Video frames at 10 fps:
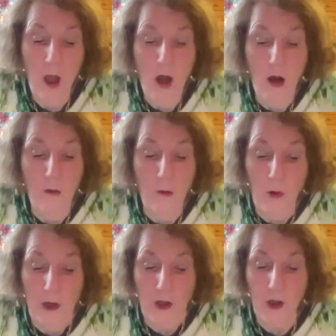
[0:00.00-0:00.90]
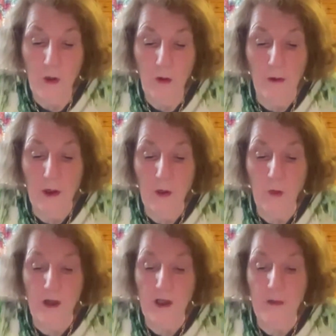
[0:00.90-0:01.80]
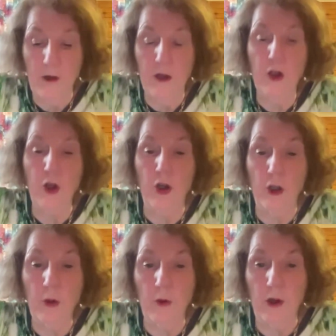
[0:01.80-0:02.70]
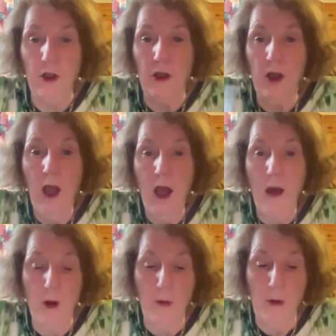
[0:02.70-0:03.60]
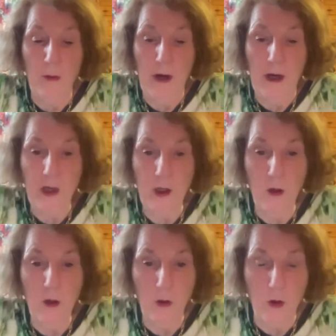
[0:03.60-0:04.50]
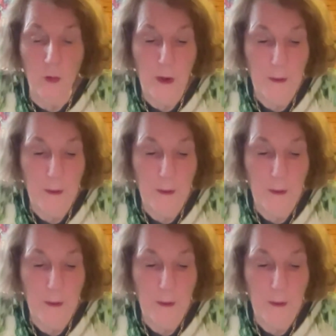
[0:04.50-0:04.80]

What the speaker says: of WICH, Women's Wisdom in the Church, which is a Melbourne-based group.